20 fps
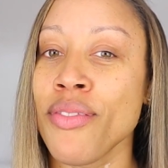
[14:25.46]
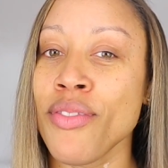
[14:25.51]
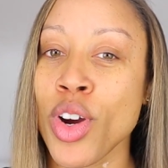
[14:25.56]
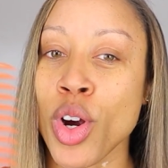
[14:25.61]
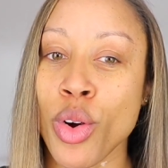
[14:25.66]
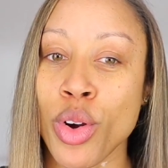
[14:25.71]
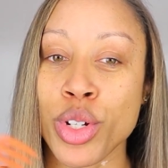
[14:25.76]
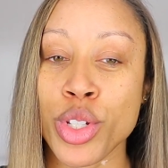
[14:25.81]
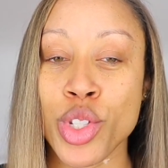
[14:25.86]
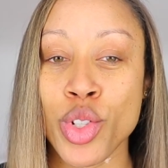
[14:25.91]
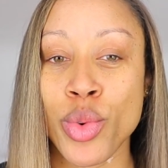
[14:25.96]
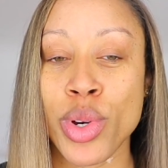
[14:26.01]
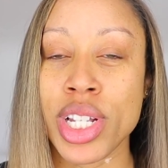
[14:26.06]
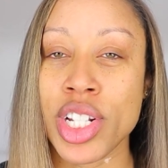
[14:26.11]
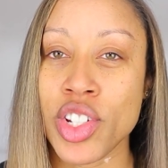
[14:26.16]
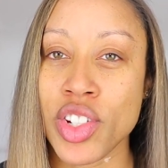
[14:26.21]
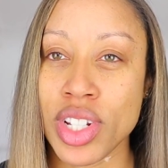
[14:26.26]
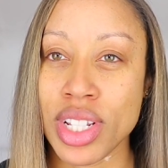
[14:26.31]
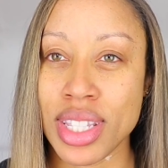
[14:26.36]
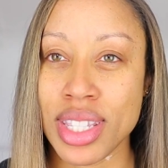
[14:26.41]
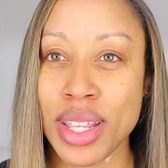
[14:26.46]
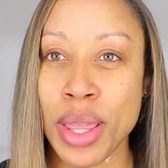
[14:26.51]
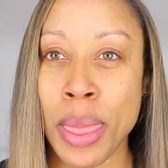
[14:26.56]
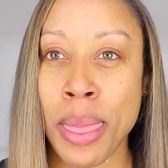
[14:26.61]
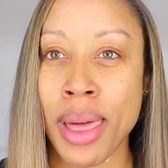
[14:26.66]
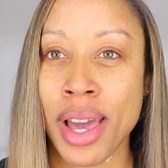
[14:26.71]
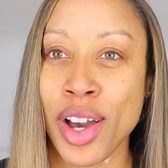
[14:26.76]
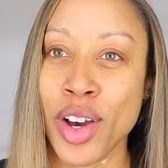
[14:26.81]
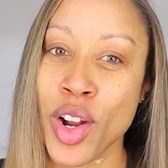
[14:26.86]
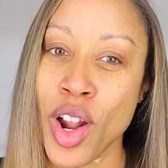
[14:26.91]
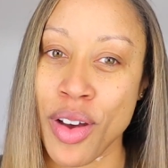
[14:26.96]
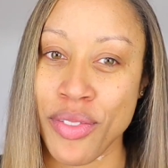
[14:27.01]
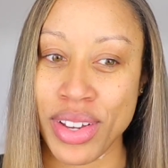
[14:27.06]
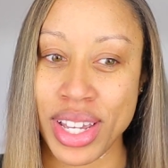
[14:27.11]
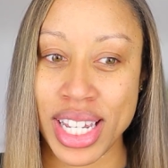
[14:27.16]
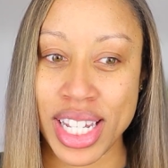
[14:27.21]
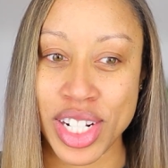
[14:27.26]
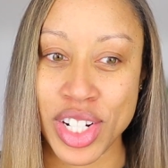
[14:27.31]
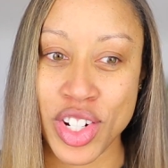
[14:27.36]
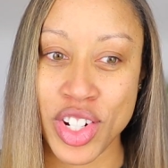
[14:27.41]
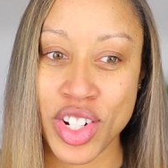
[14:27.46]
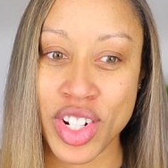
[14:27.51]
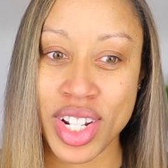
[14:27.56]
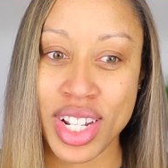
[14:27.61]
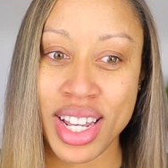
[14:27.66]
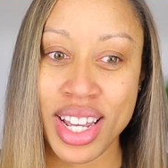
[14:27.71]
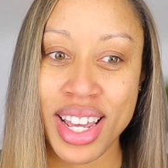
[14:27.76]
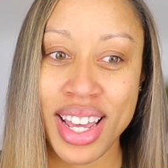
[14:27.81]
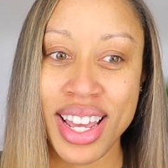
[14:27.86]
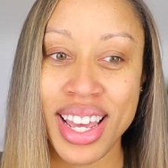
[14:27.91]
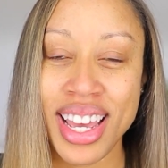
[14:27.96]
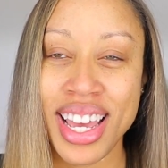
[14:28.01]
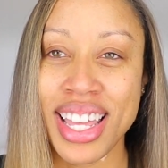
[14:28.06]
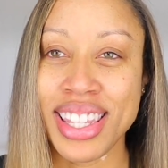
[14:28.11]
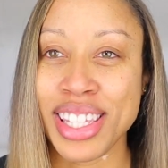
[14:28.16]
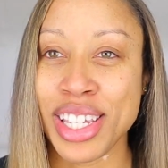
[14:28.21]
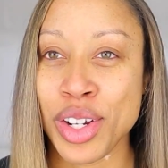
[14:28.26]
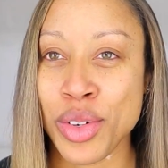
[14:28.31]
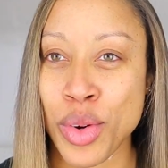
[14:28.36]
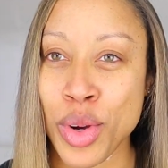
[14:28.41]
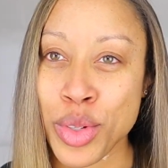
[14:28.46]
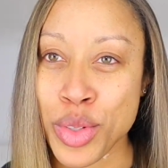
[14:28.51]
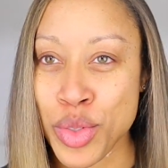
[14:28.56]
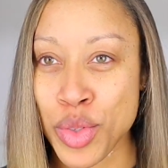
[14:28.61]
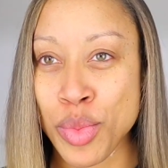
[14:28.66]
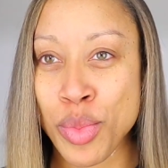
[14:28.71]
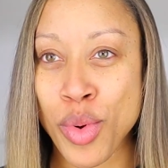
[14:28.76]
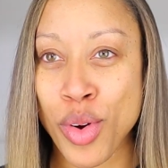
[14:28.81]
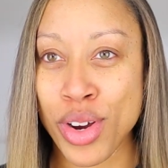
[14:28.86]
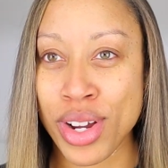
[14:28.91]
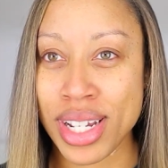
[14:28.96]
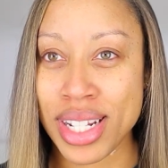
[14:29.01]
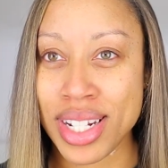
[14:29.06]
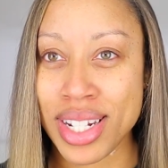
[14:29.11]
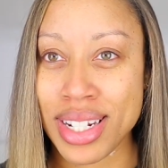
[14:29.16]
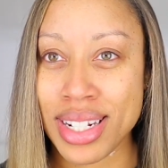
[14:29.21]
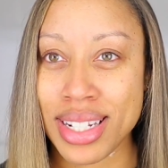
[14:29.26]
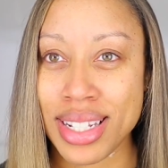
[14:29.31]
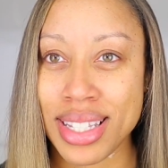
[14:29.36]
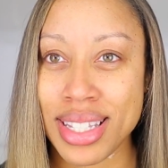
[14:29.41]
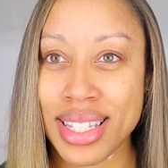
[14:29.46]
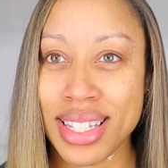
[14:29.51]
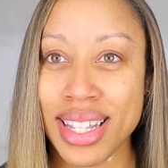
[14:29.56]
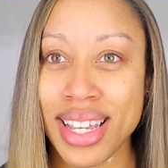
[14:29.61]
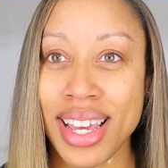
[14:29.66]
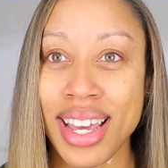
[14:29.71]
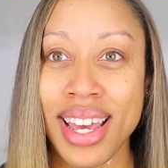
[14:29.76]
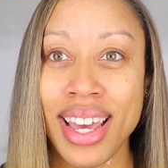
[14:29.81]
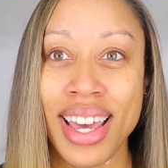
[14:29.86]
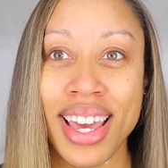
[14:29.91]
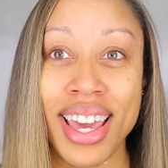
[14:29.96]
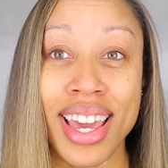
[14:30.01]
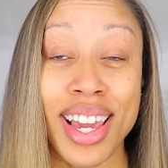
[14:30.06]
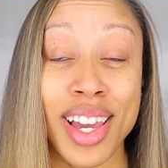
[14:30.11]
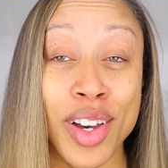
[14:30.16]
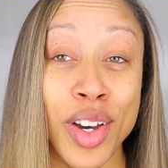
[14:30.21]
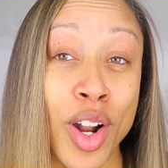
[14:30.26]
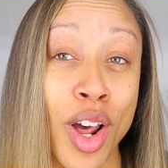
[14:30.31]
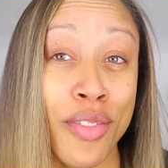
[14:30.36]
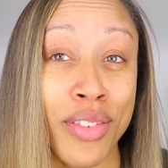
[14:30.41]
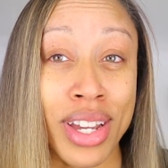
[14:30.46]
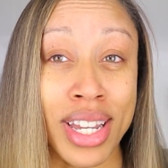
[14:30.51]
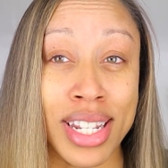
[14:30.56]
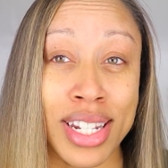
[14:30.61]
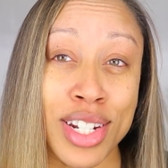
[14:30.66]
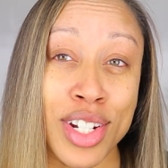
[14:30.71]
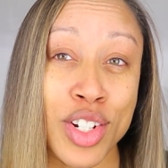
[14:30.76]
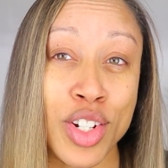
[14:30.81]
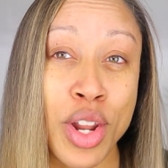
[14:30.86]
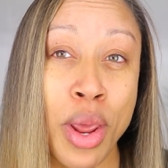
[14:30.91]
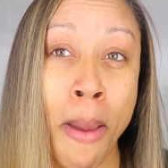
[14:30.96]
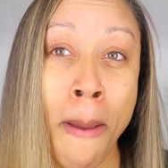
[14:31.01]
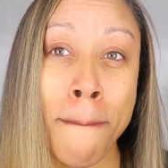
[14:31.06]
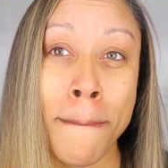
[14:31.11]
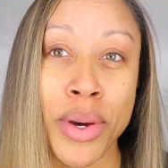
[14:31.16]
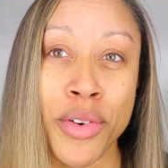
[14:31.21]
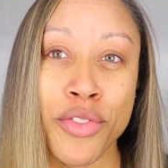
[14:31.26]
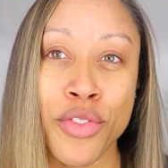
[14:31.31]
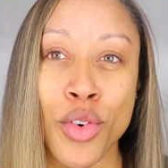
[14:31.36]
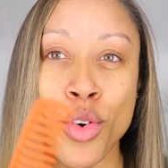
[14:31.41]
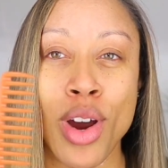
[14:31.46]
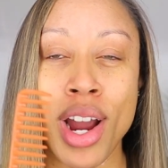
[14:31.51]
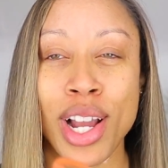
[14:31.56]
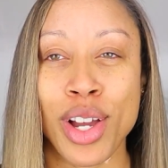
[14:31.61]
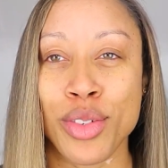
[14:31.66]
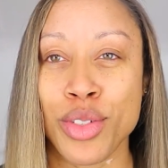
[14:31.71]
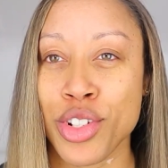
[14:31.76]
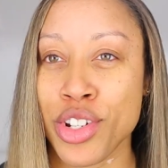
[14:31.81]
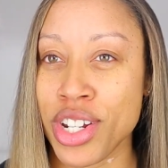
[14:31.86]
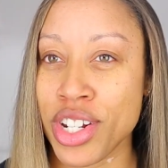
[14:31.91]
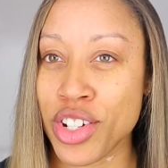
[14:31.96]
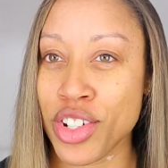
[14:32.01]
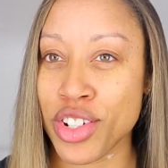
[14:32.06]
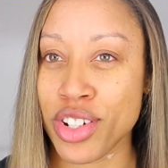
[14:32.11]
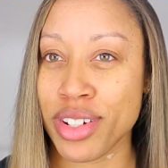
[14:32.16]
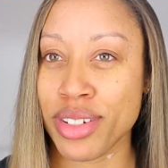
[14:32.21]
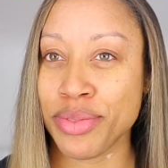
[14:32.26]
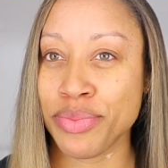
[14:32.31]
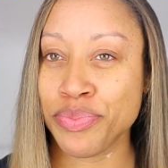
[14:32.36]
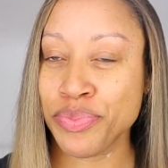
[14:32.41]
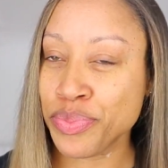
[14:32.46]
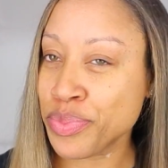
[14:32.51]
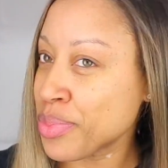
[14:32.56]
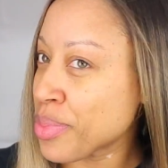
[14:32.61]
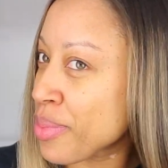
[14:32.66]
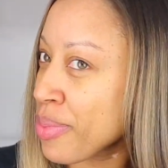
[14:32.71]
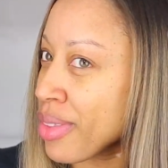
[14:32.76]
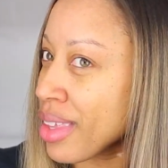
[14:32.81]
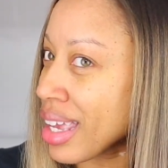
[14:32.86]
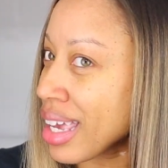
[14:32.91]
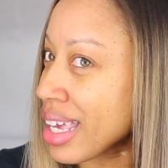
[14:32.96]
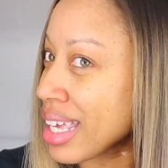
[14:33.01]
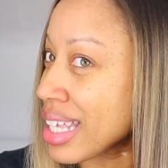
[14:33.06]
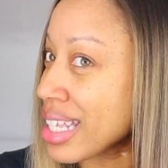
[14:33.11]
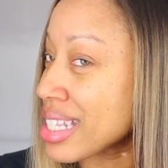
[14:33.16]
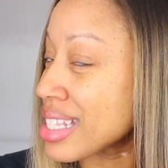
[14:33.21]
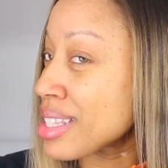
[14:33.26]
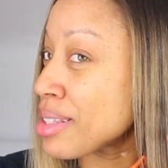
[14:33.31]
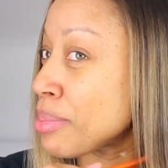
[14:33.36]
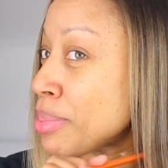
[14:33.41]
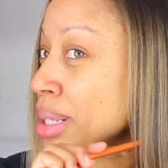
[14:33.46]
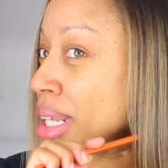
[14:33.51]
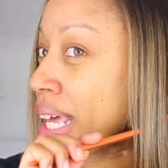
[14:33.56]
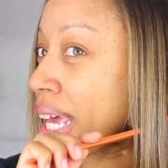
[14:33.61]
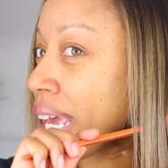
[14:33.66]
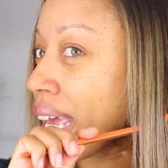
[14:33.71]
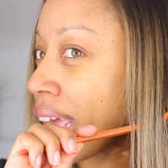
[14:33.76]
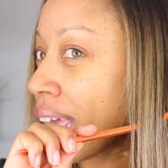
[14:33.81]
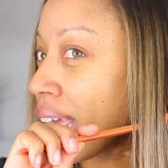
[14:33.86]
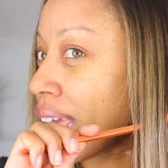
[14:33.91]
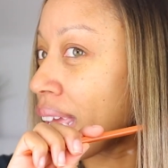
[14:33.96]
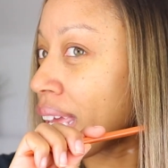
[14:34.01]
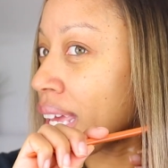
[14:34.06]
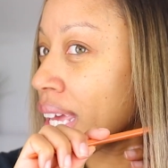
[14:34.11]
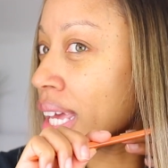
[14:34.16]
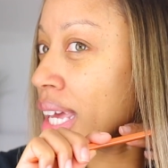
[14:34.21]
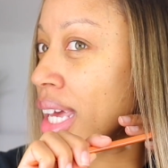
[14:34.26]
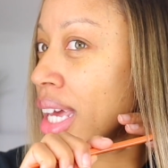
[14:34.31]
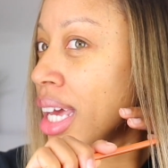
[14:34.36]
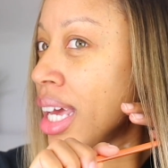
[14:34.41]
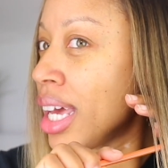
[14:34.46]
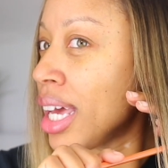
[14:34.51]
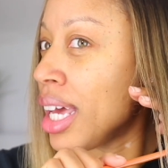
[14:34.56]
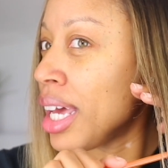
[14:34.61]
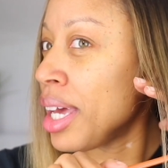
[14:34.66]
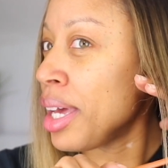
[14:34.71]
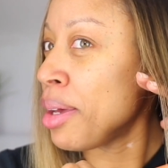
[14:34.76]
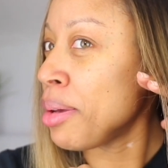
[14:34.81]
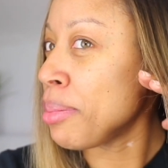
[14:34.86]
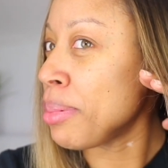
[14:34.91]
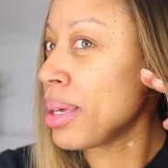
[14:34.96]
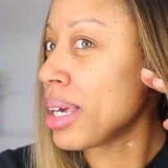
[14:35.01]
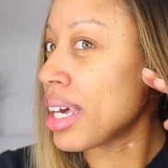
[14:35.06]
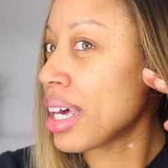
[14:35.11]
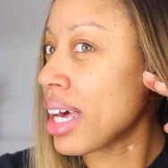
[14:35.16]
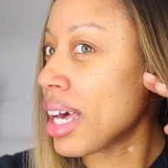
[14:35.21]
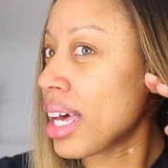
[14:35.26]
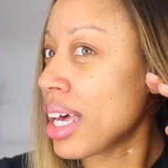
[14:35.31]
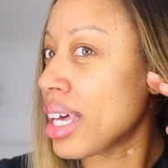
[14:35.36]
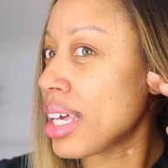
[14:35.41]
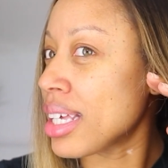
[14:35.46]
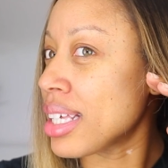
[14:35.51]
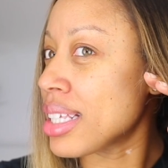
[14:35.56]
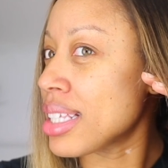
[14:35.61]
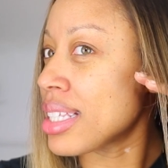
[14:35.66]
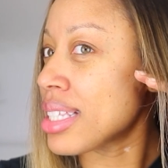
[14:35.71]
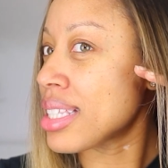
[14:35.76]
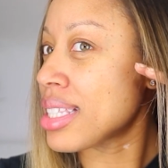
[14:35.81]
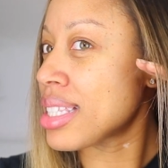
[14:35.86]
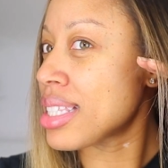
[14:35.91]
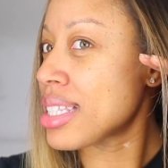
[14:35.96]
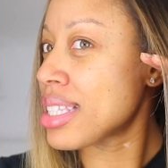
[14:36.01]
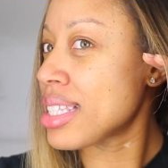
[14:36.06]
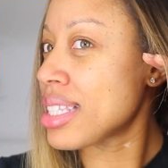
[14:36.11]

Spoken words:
I'll grow 2 inches, cut off an inch, and then grow 2 more inches and cut off an inch before I go ginger. Is the plan. Because